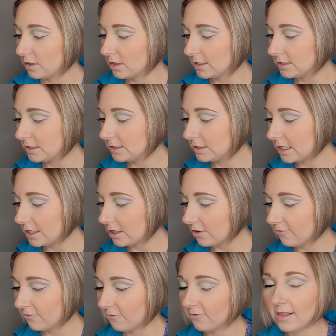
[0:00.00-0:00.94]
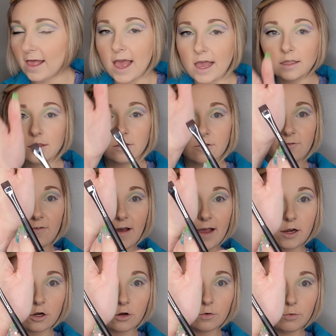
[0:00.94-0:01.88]
This is like a flat
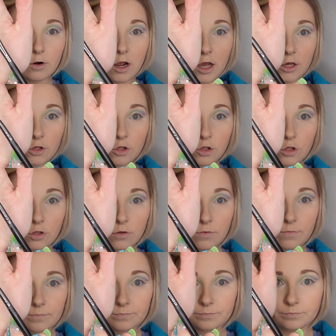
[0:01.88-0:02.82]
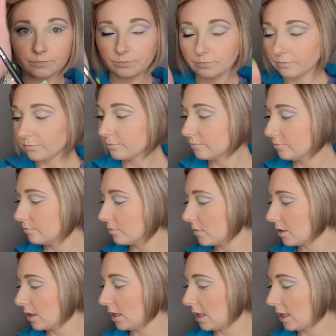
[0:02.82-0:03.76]
definer brush.
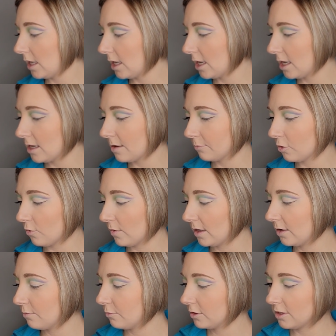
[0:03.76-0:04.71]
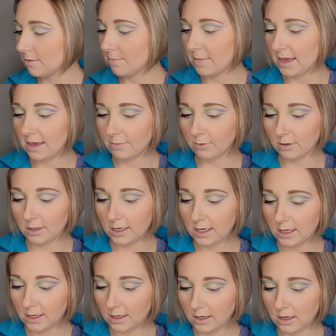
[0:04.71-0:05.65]
And I'm going in with the
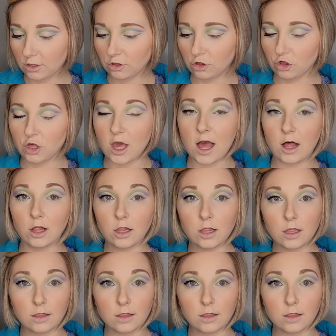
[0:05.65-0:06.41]
Maybelline Gel